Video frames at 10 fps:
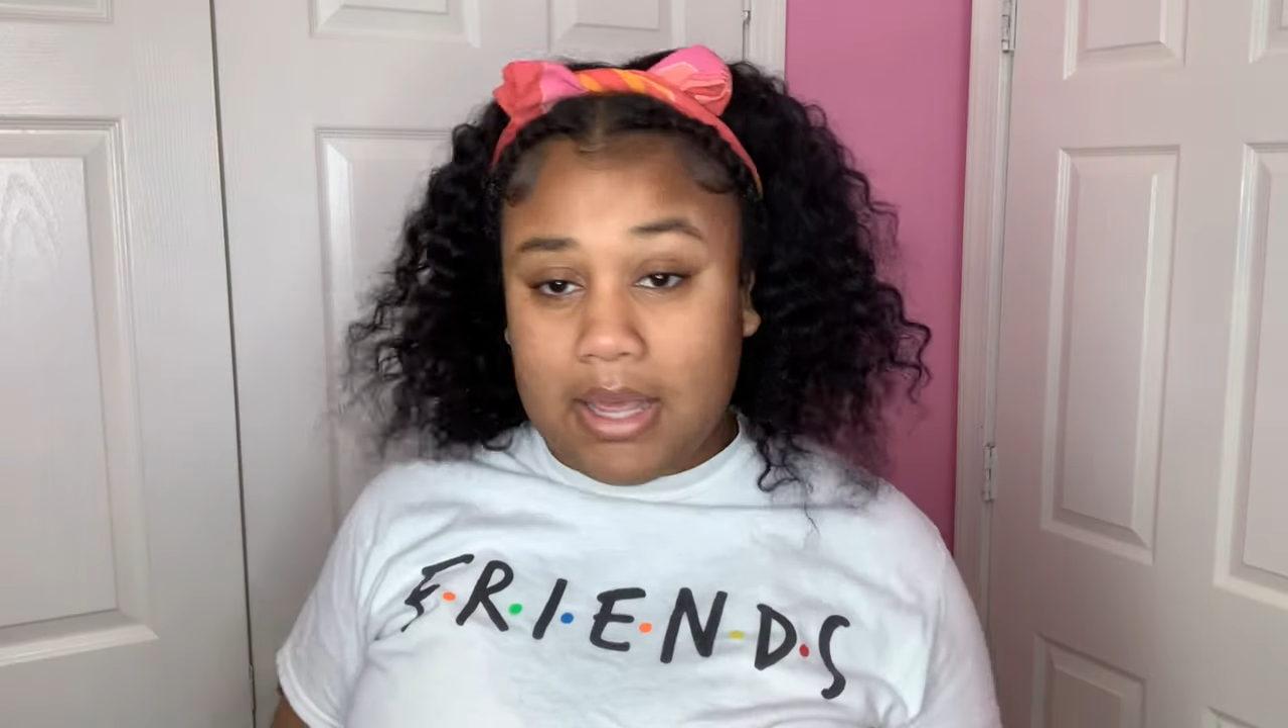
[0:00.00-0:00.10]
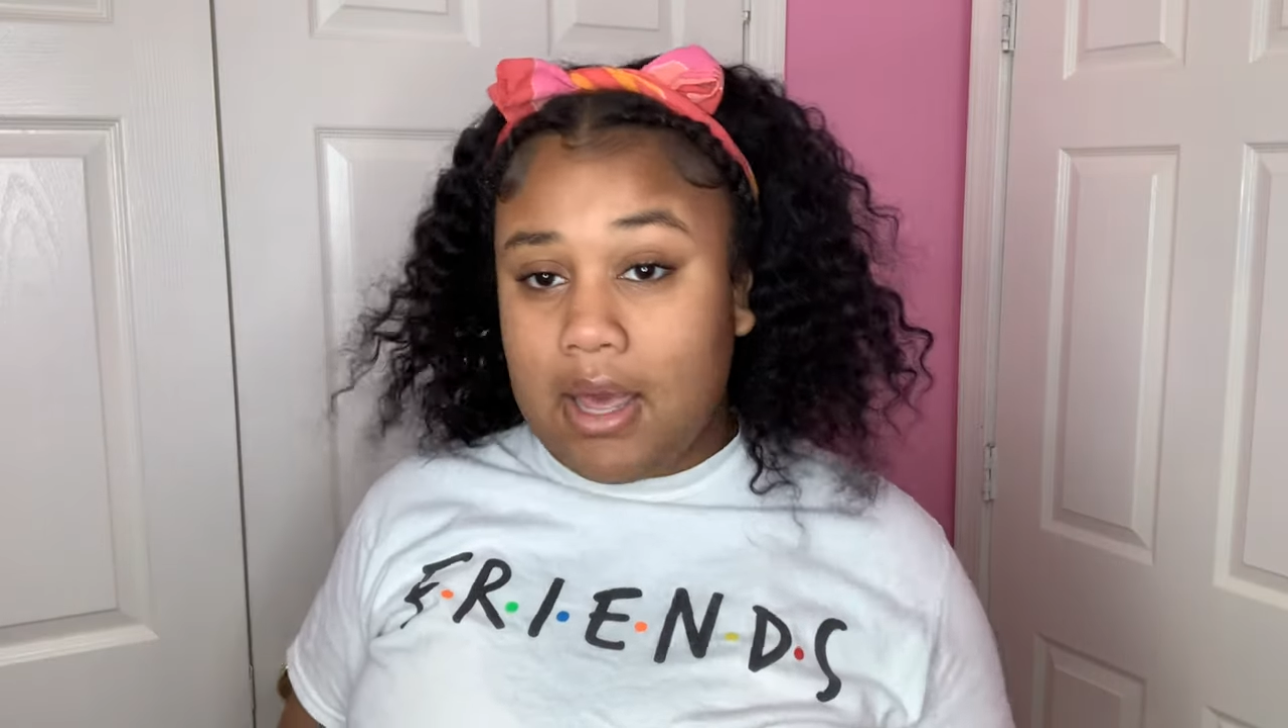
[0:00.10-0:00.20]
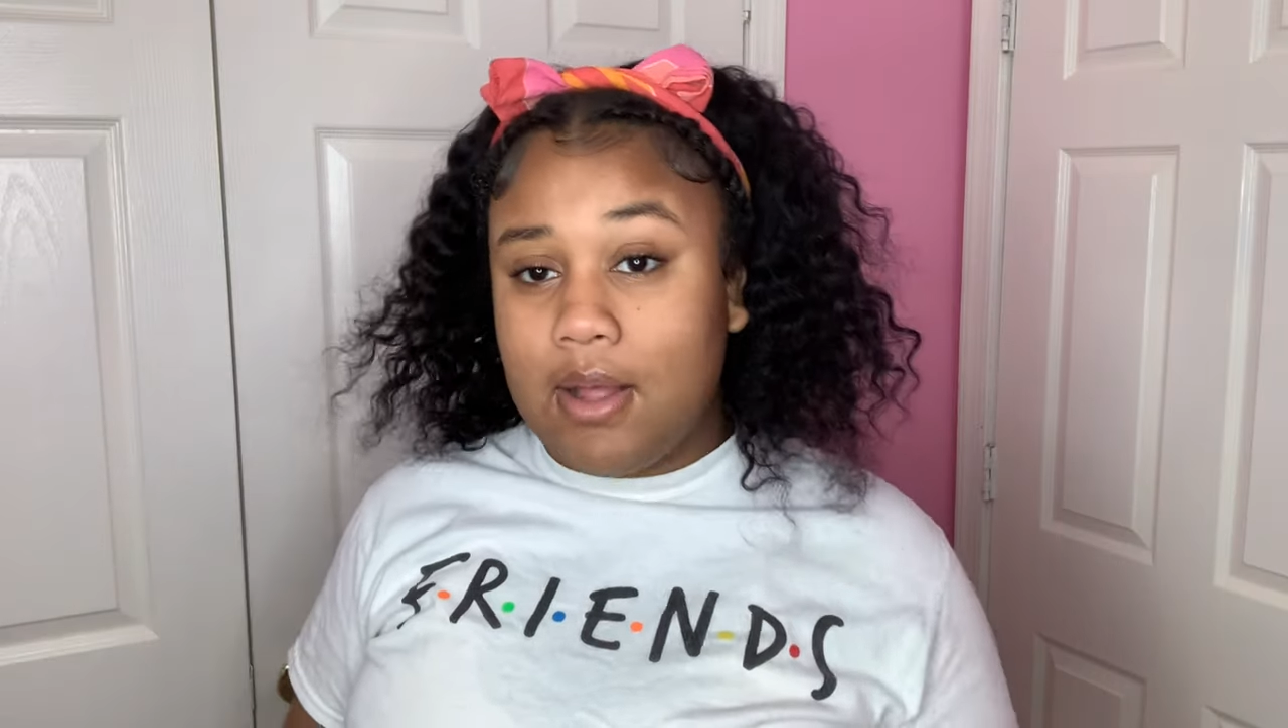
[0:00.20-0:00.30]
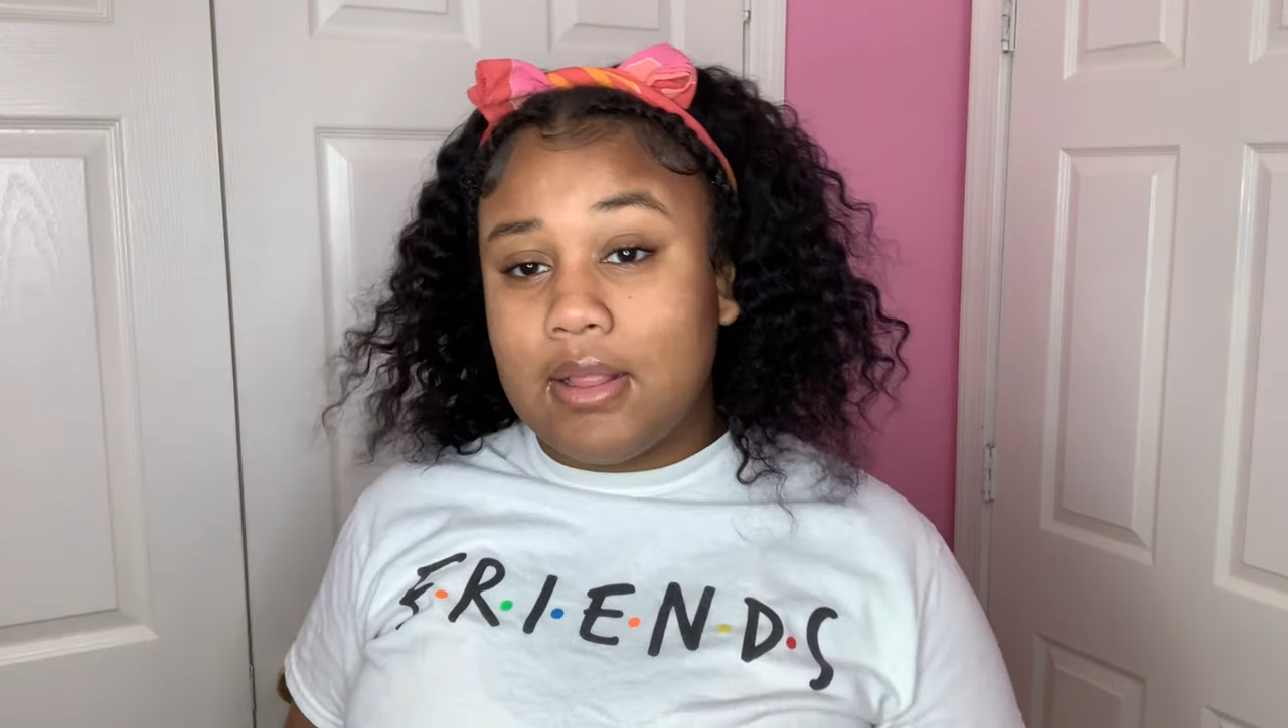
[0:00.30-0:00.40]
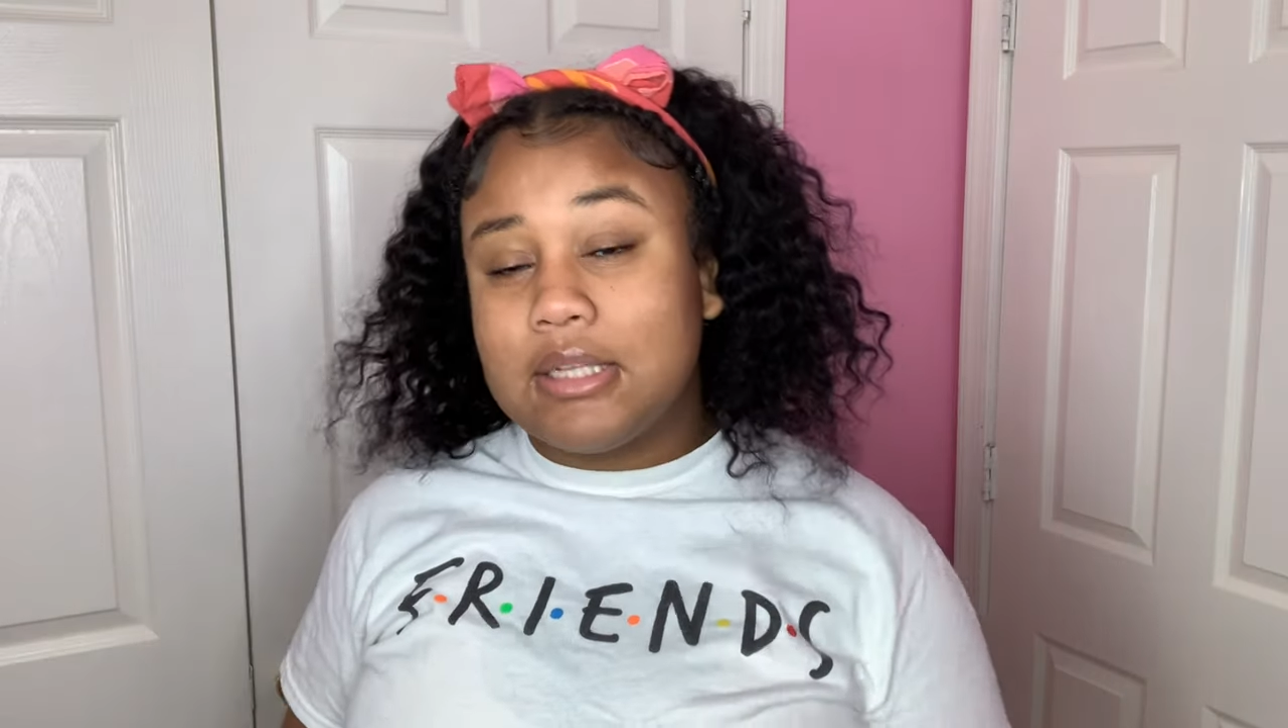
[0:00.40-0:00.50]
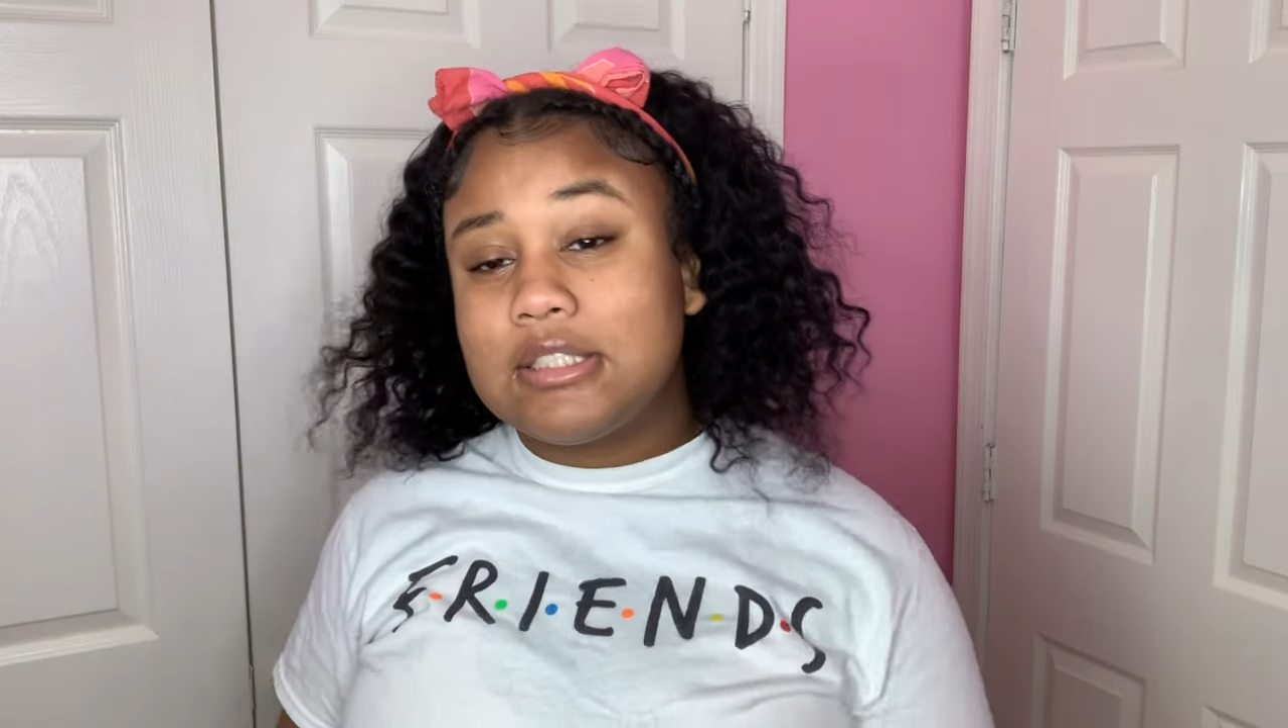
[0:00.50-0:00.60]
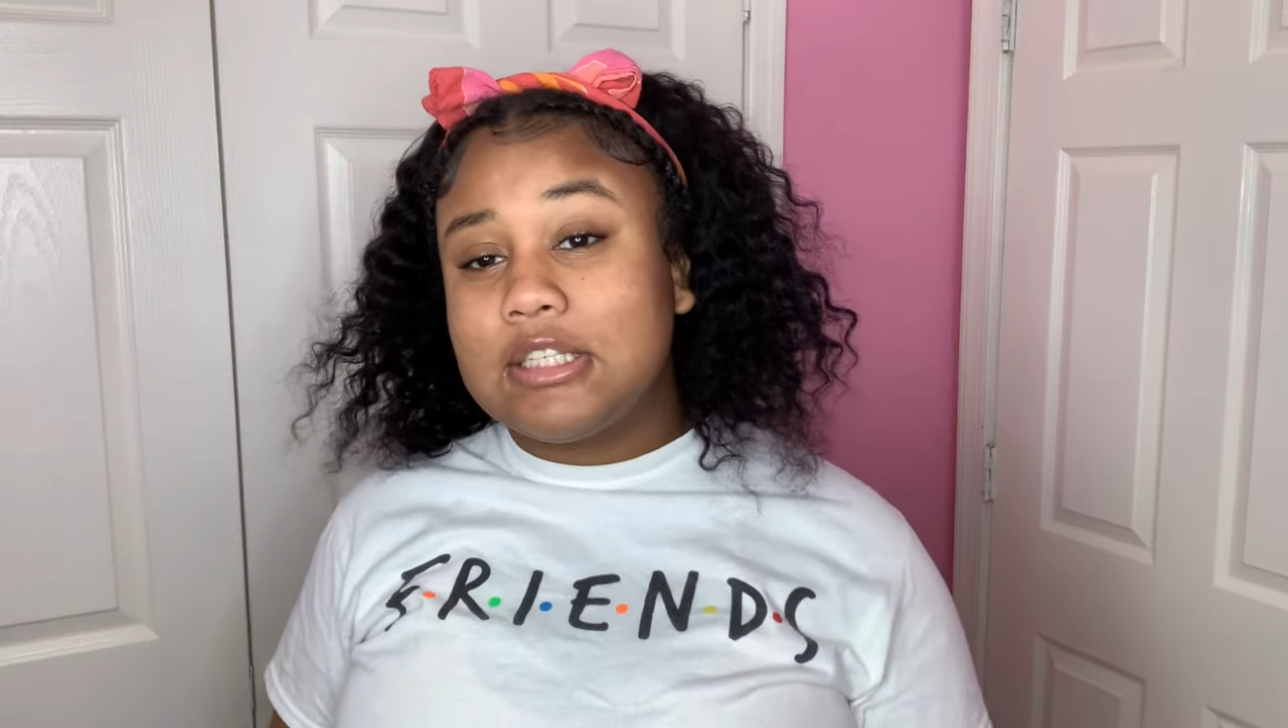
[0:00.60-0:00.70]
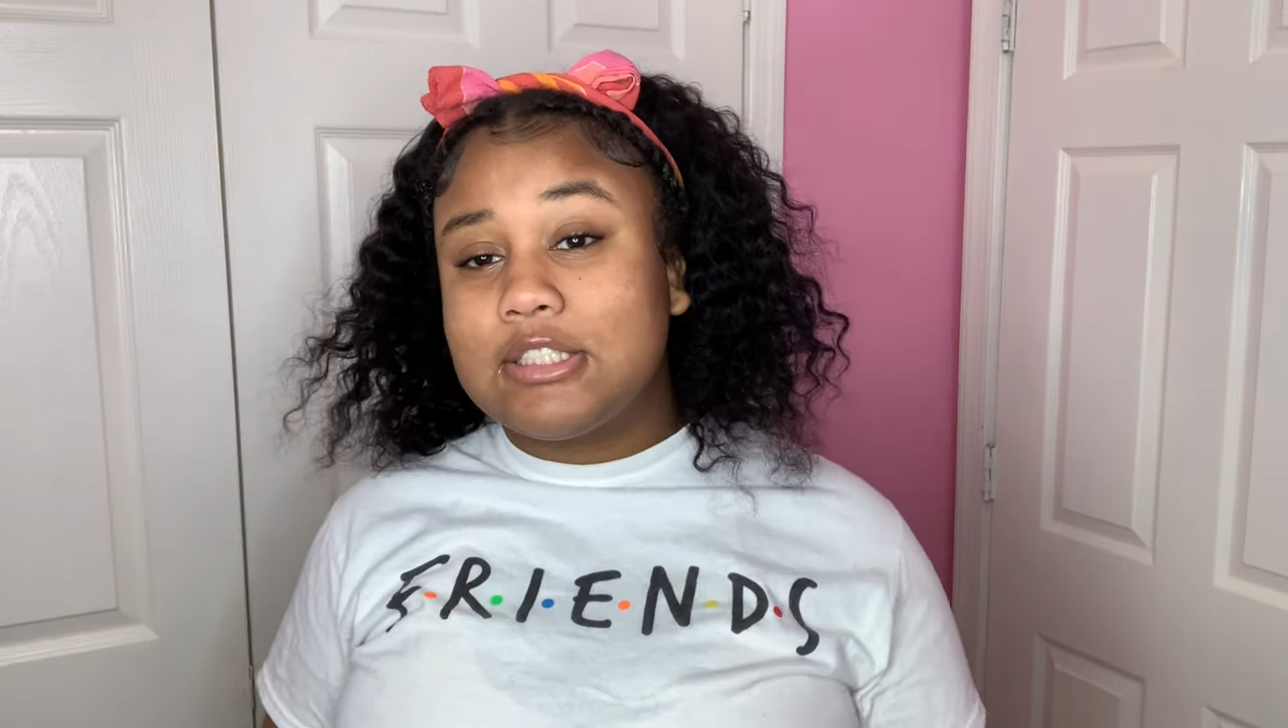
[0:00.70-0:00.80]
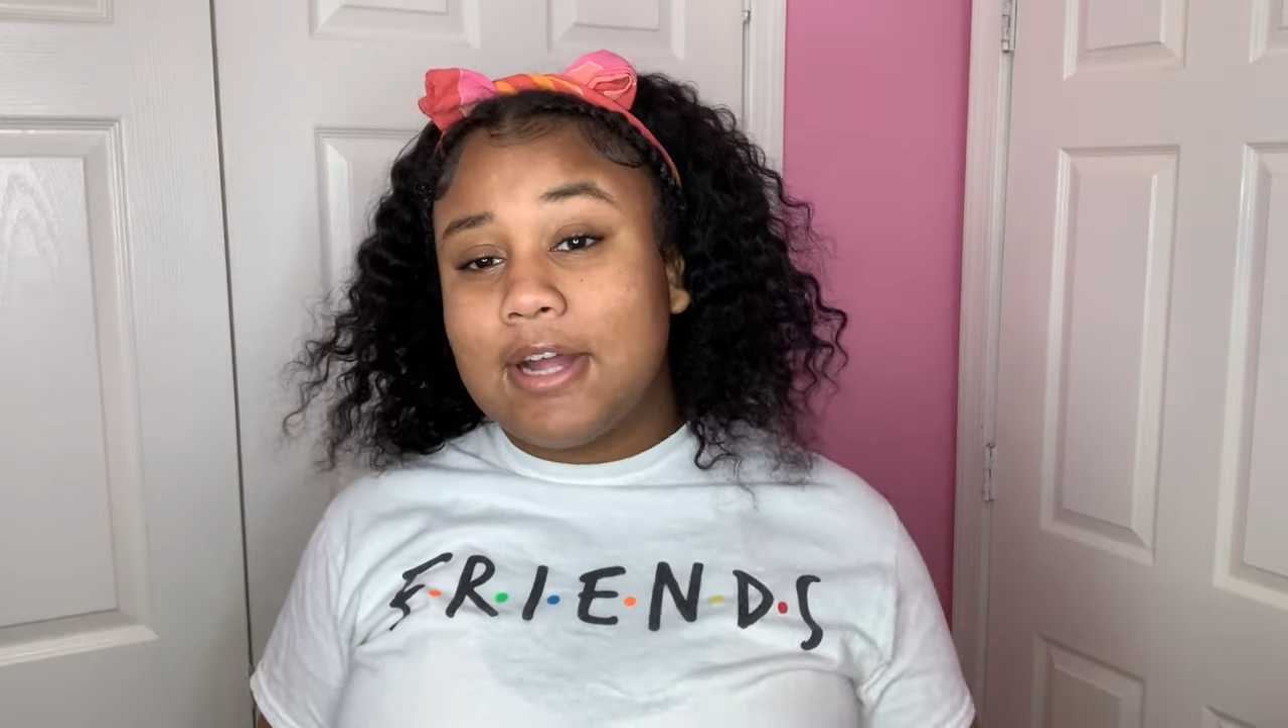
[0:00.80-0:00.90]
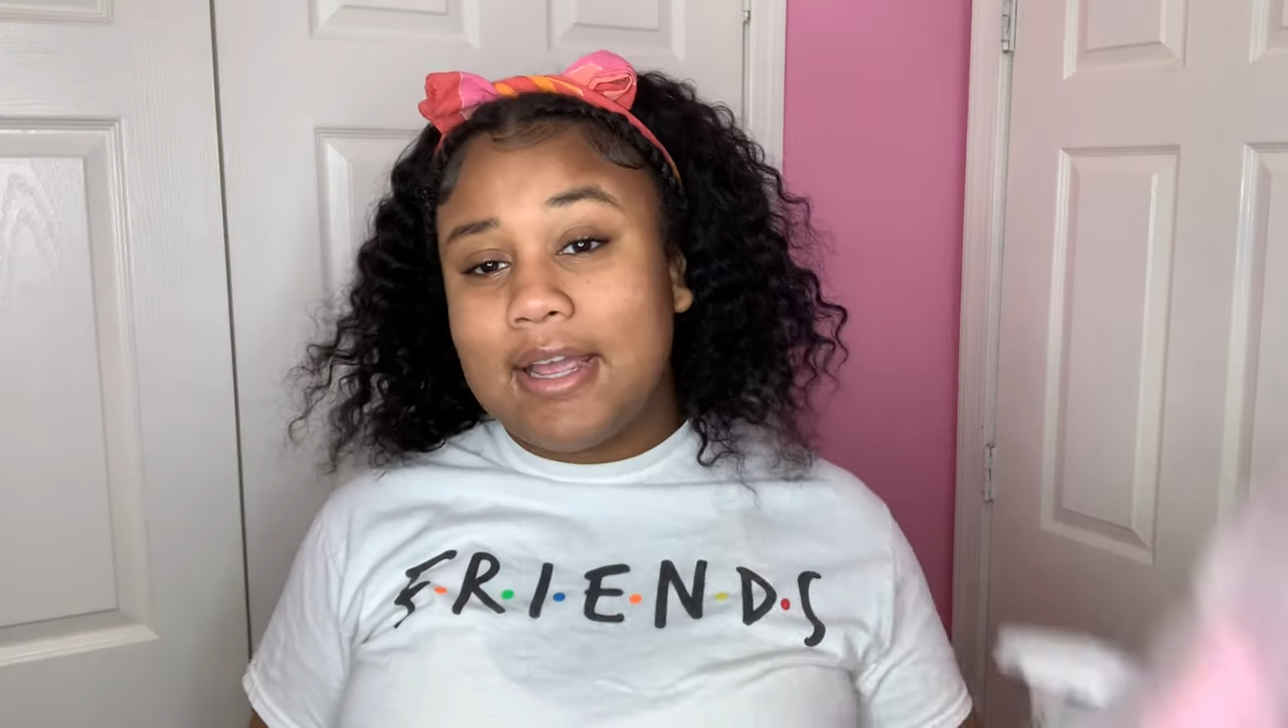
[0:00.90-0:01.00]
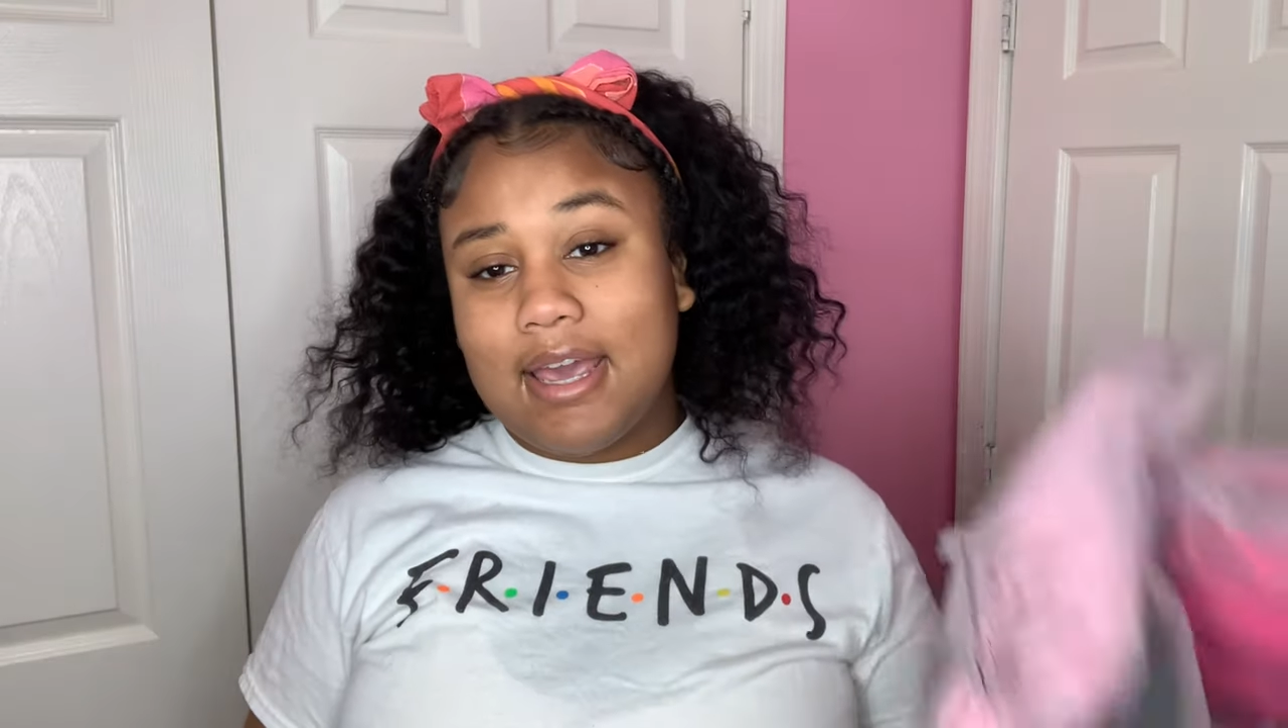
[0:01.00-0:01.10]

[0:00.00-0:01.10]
Yeah, let's just start